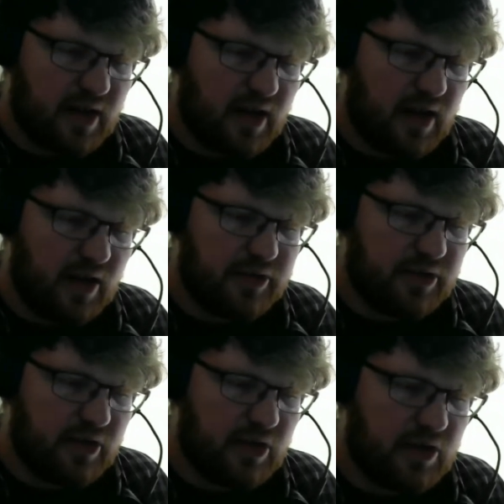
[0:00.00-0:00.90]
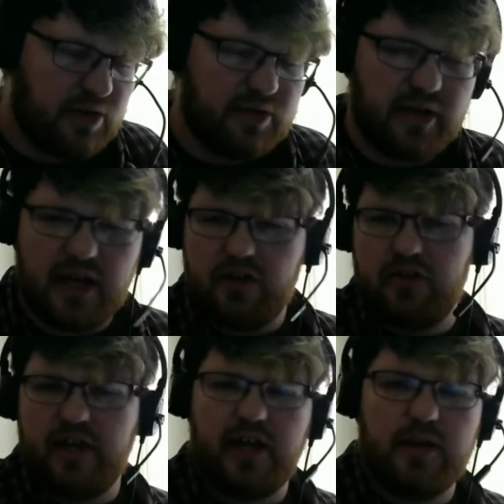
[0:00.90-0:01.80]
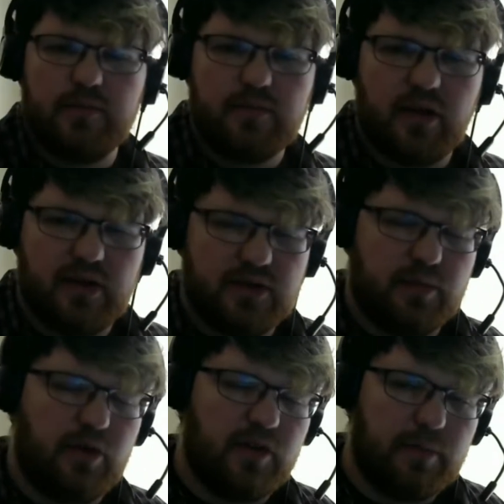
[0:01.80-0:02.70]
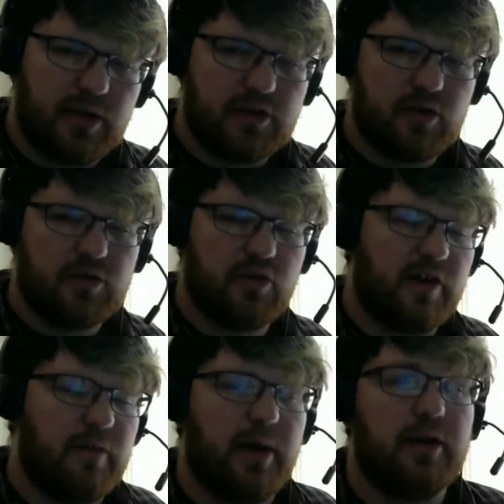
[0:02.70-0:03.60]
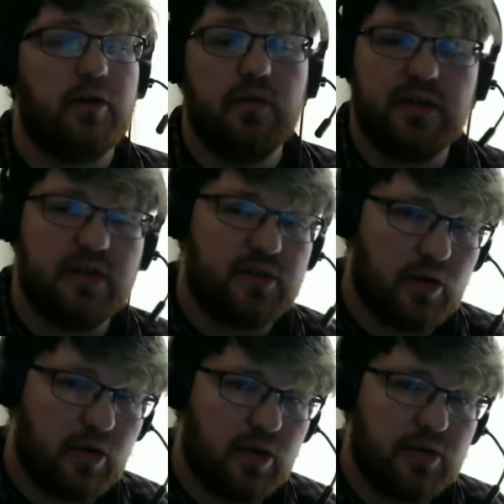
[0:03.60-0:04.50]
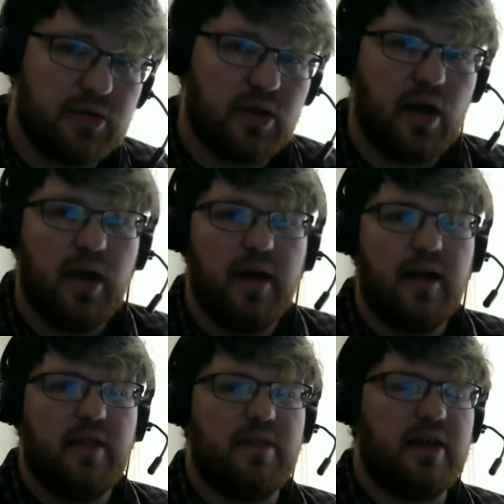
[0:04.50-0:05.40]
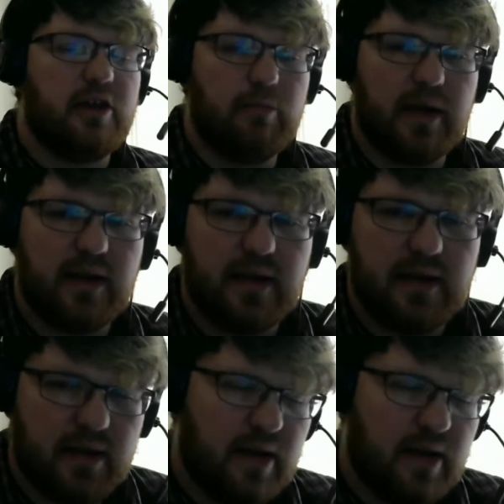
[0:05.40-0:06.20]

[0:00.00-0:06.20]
Also, you can sign your name somewhere in the picture so everybody knows that it's yours, that you made it.